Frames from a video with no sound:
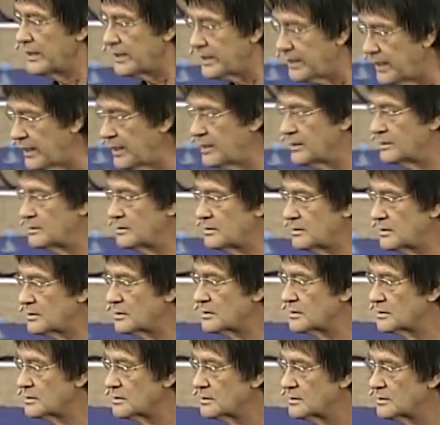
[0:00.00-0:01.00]

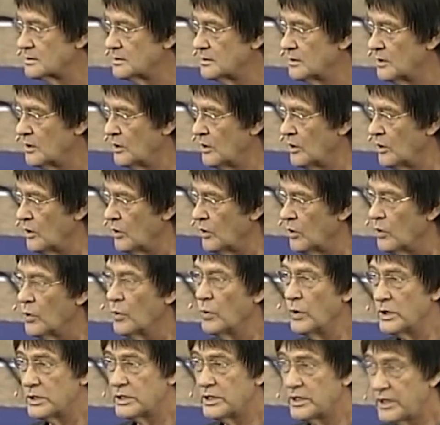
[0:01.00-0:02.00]
Kings
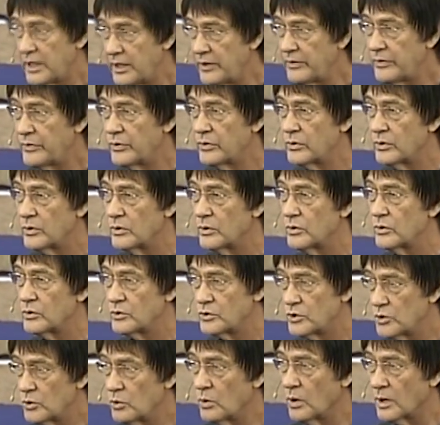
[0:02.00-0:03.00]
would give
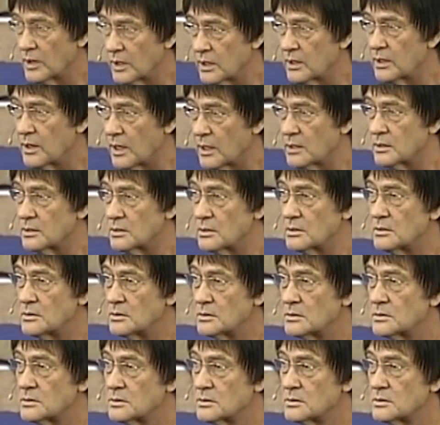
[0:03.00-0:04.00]
to one another
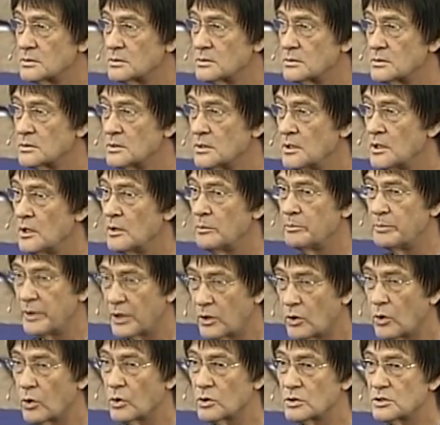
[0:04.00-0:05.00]

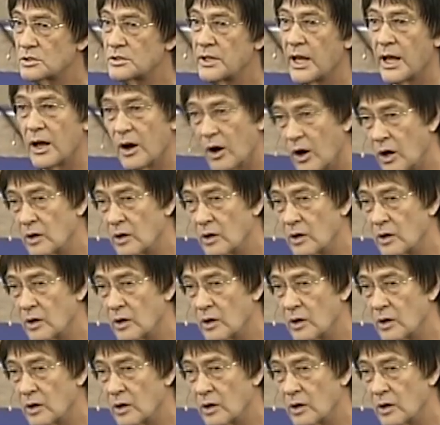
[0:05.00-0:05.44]
because they